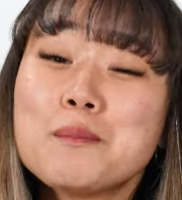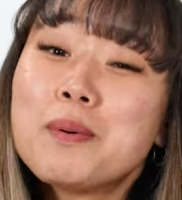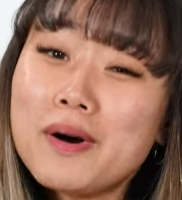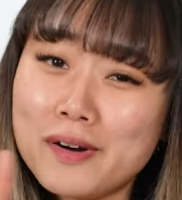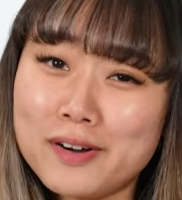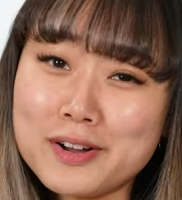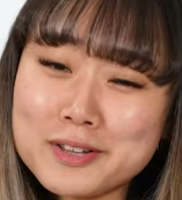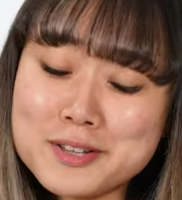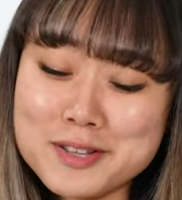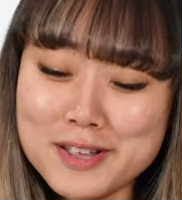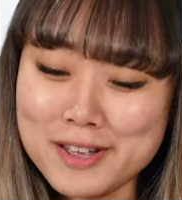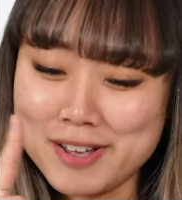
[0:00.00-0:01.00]

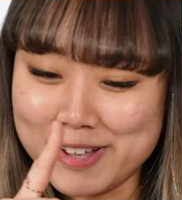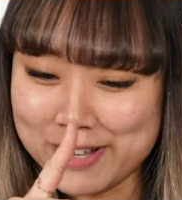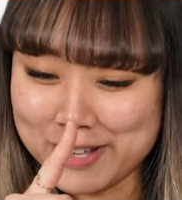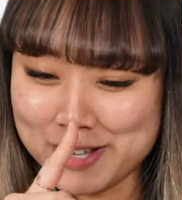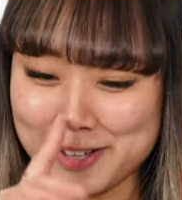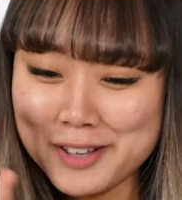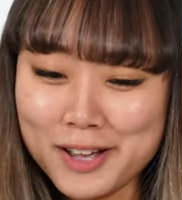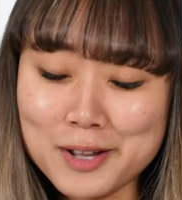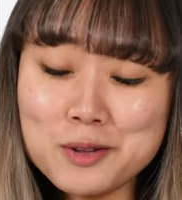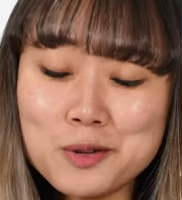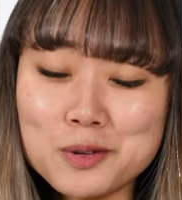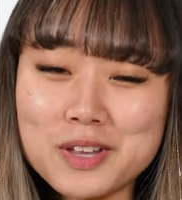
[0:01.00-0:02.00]
But
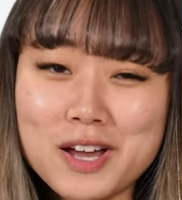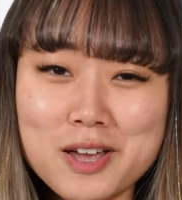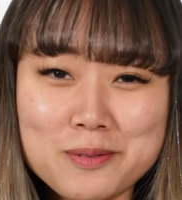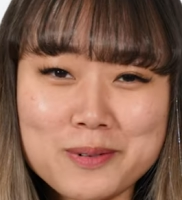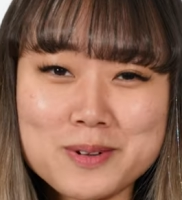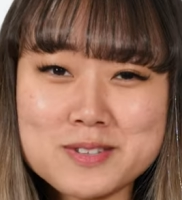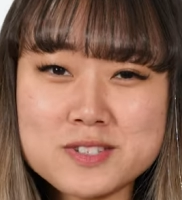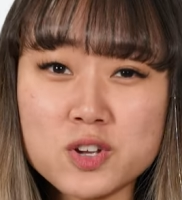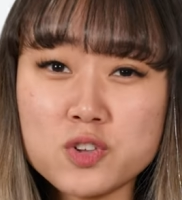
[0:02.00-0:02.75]
I know not everyone's